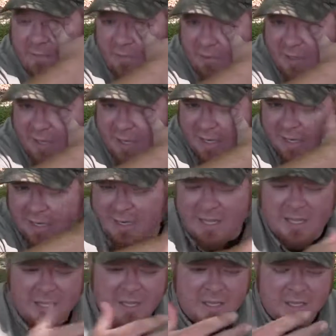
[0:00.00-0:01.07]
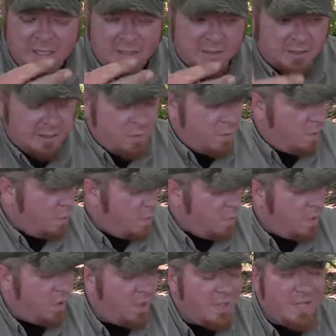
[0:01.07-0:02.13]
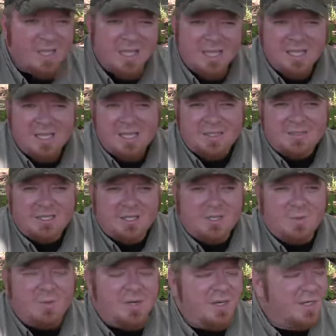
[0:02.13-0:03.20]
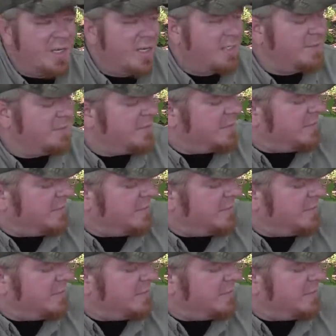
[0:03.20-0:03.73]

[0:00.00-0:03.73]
if you can. Whew. Tell you what, guys, I'm